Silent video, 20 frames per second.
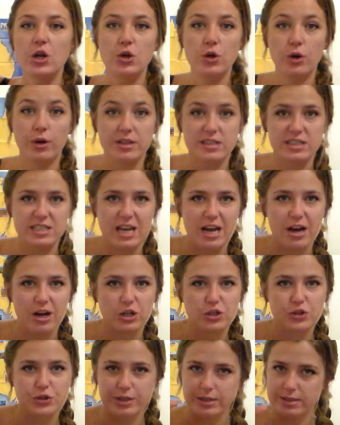Northern
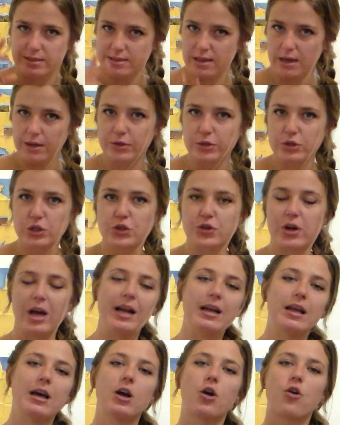Territory, South
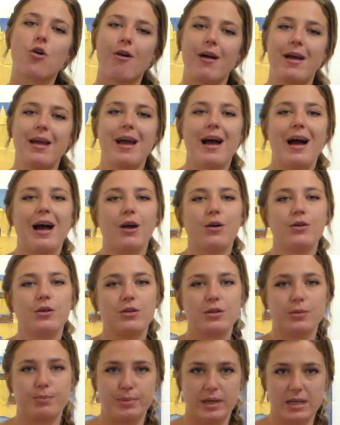Australia,
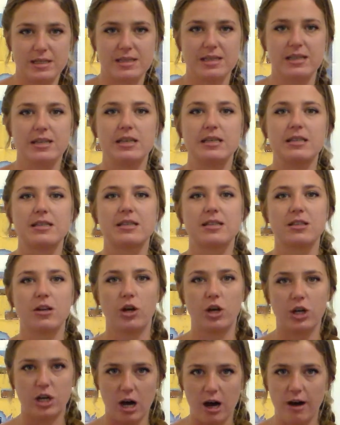Greyhound
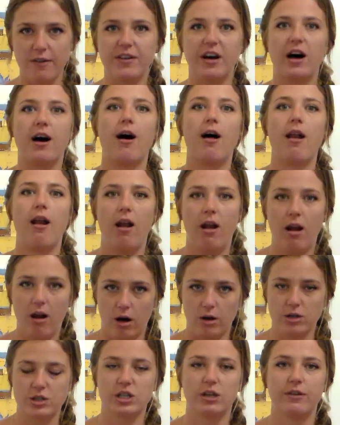buses cover a
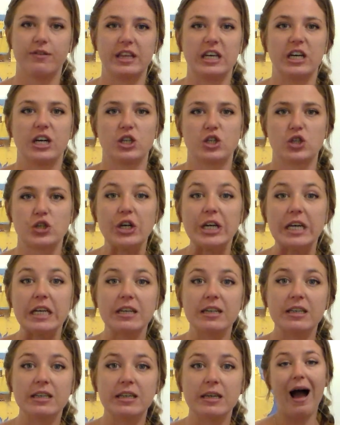lot of the country.
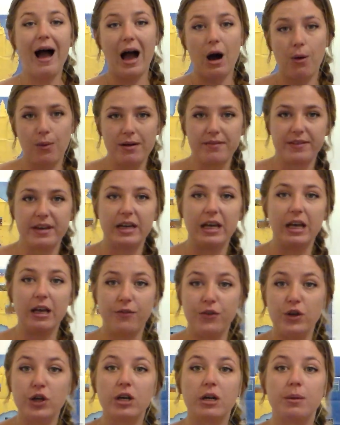However,
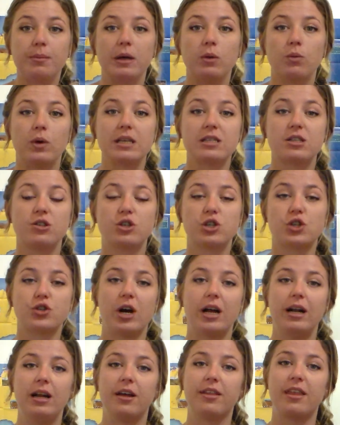if you're going to be in Western
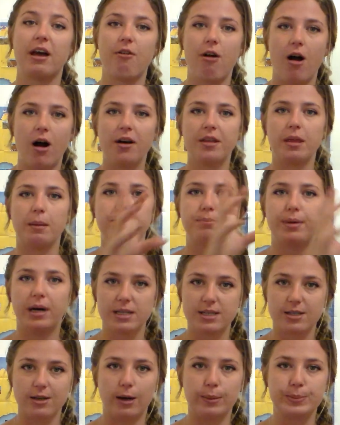Australia, there are other
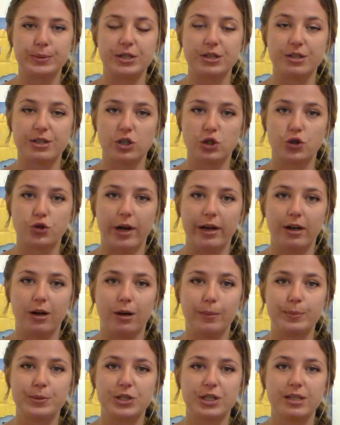bus options and train
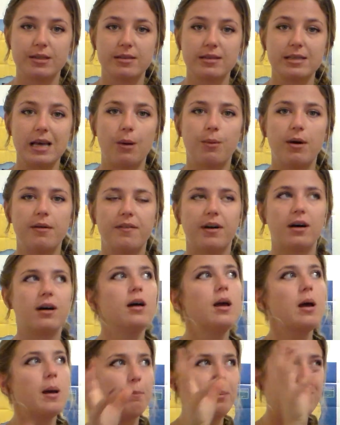options. However,
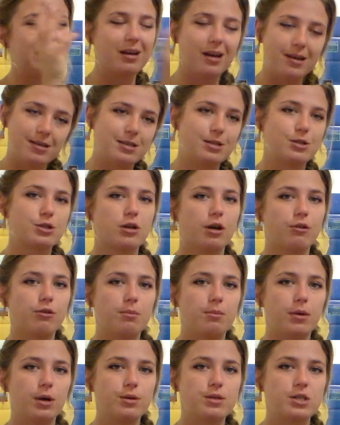because it's so
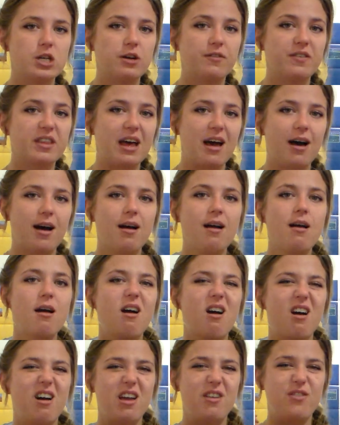remote over there,
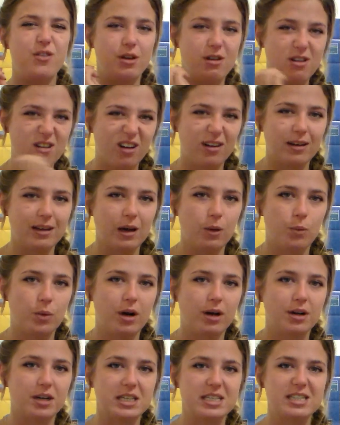if you're going to go
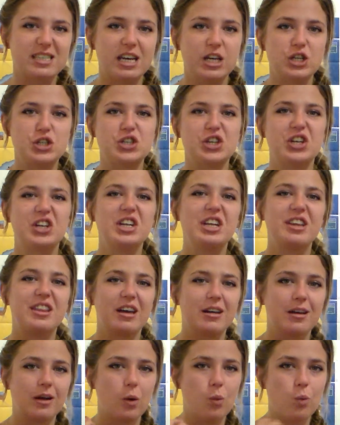work on a station,
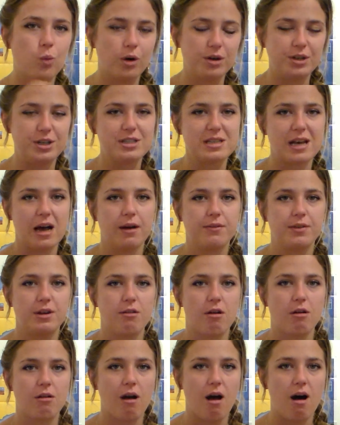they're going to want you to have
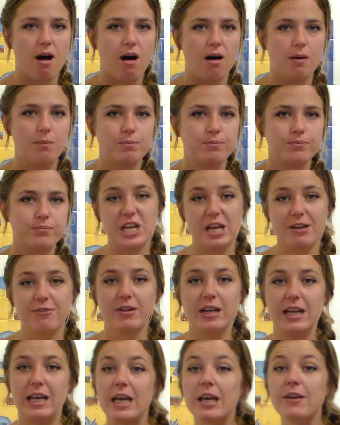your own car. But
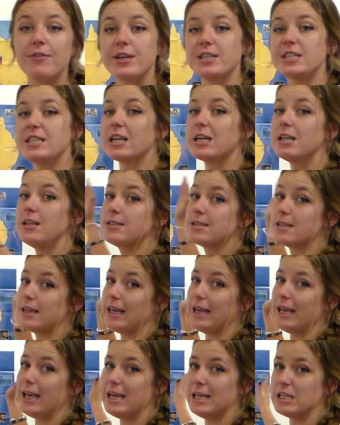generally, if you're sticking to
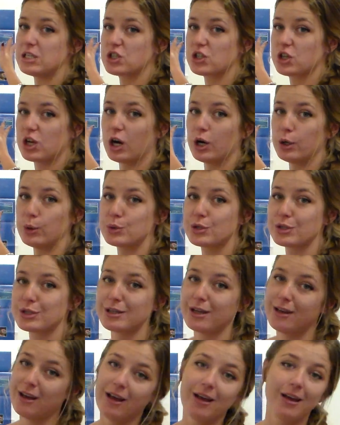the East
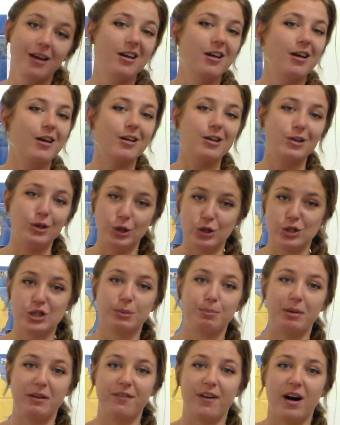Coast, you
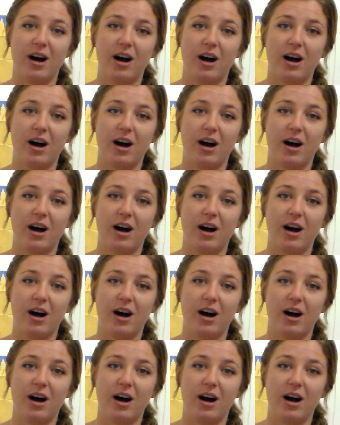should be